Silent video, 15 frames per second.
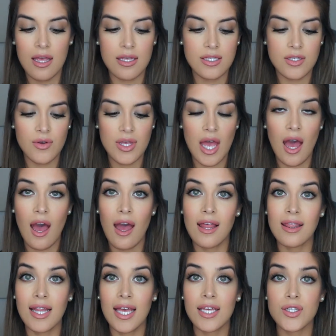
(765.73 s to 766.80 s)
So yeah,
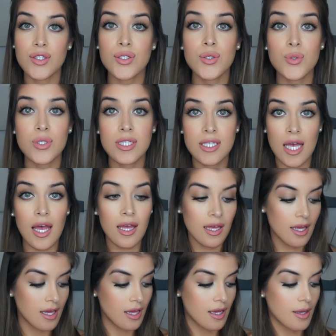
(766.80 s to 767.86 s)
I like to
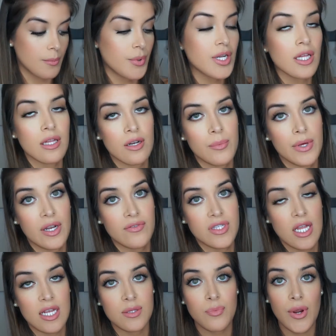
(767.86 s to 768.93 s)
put a little bit of
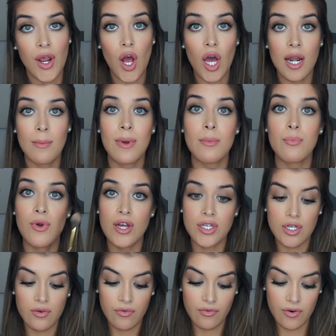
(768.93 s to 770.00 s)
setting spray on my
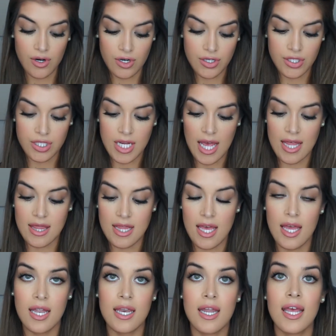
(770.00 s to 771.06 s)
brush first, and
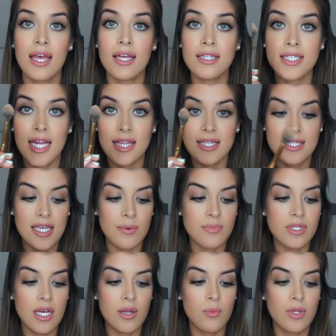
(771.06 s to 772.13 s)
then take the same
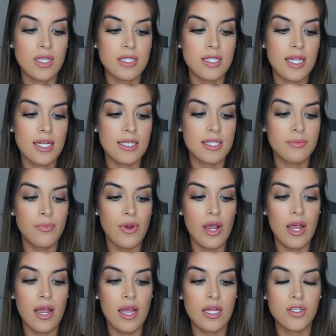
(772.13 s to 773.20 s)
side with the setting
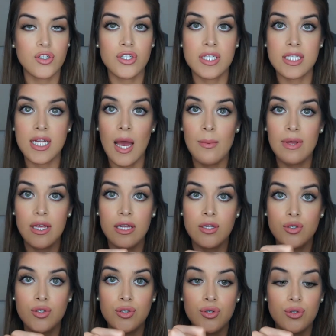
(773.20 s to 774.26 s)
spray and just dab it
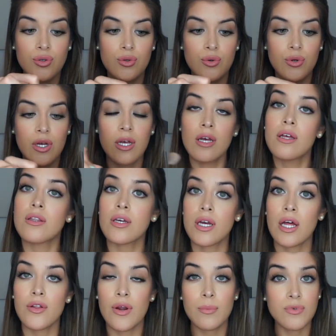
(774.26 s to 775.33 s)
into the
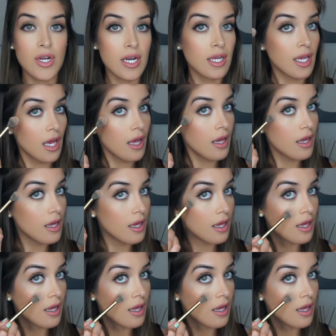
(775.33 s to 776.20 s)
color I'm trying to get.